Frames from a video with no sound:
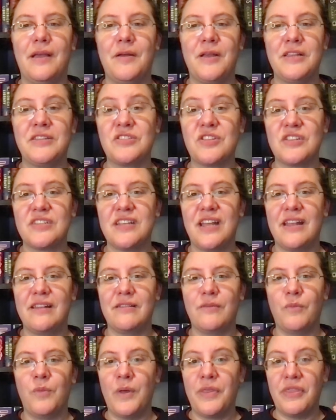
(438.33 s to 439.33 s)
It's just not
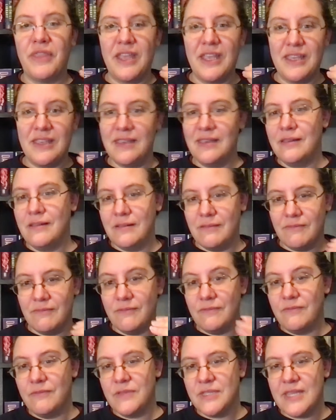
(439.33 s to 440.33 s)
what they
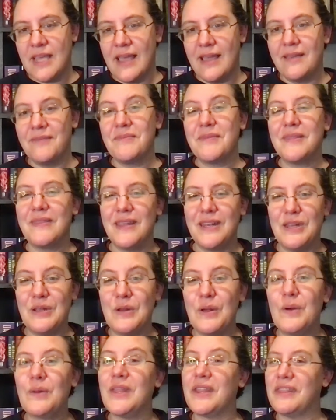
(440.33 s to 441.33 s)
say. Then you
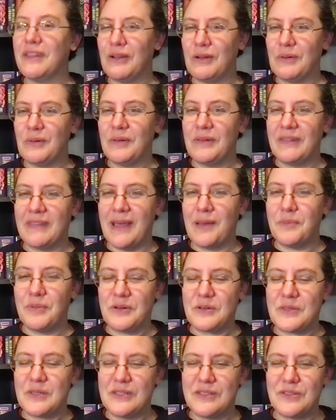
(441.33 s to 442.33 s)
know that they're that
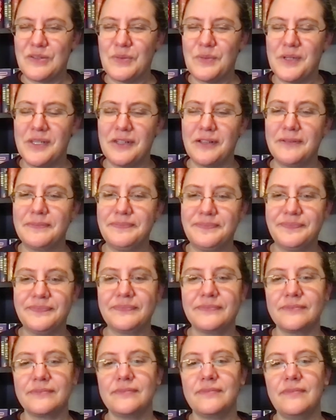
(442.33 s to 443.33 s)
person's a reader.
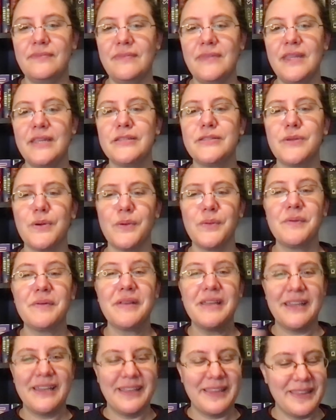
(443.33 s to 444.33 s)
So,
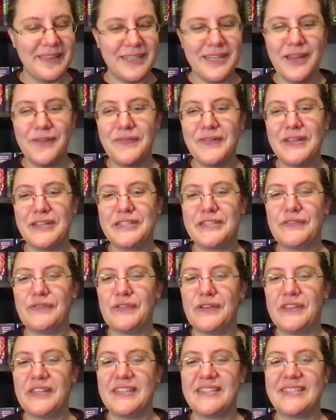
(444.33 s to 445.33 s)
the definition
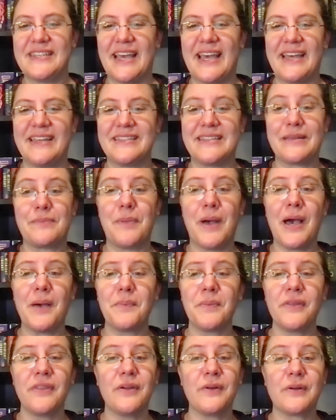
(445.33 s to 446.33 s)
for this has a
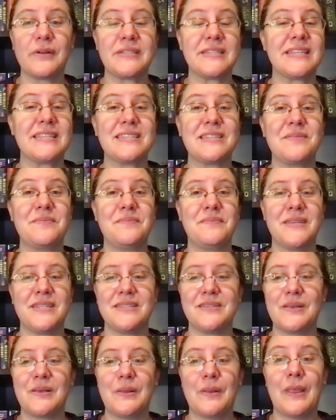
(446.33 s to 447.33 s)
popular or
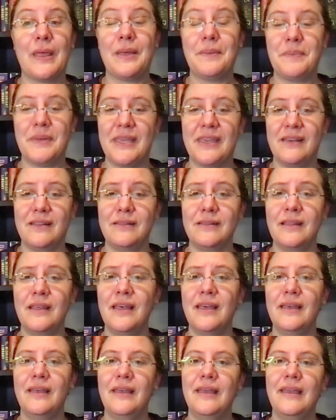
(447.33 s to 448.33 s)
sentimental appeal.
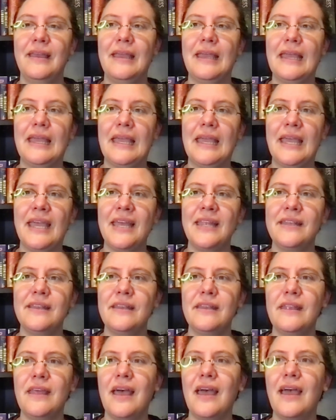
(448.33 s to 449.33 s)
And